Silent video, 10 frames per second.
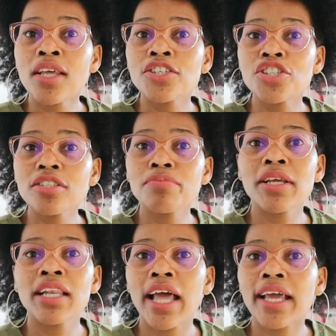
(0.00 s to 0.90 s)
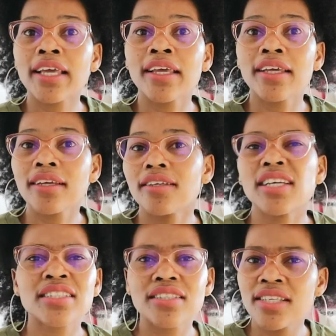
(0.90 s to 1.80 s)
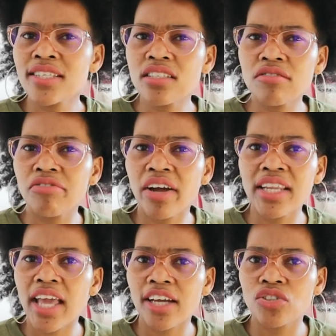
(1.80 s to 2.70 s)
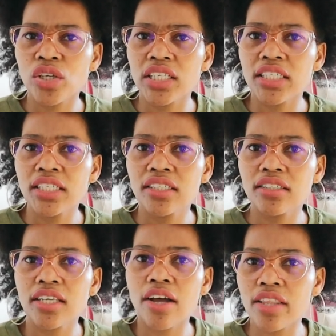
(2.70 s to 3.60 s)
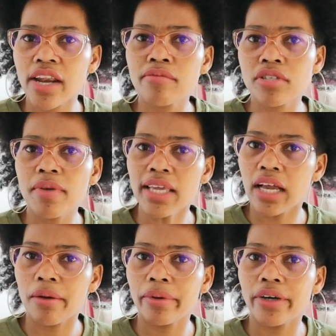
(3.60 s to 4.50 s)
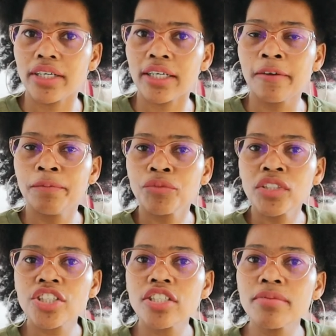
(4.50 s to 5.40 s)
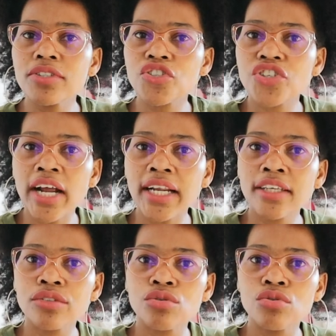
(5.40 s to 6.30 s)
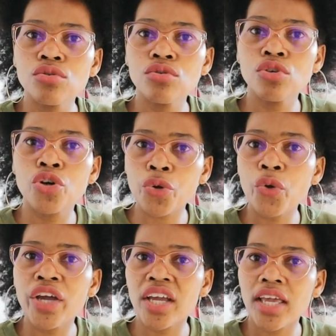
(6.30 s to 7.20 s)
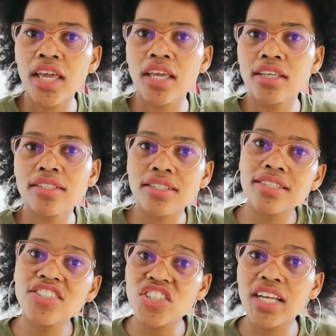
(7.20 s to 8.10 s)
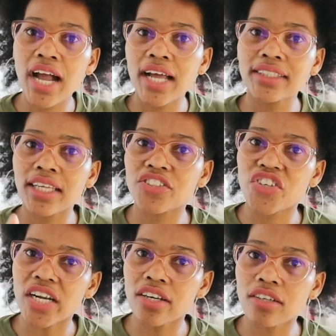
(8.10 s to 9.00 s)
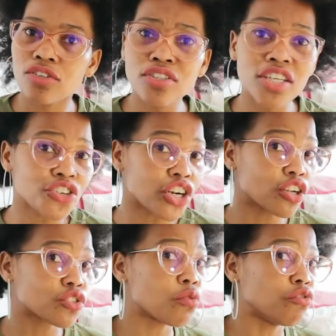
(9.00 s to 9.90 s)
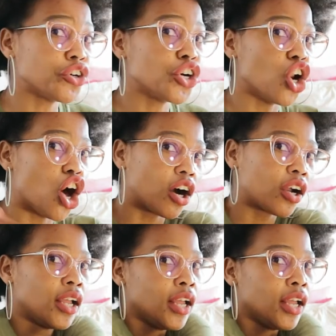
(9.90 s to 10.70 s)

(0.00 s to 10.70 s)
she's been like it's this is funny actually now that i'm speaking about it she's been struggling to grow her hair since she cut that dreadlocks because her dreadlocks were very long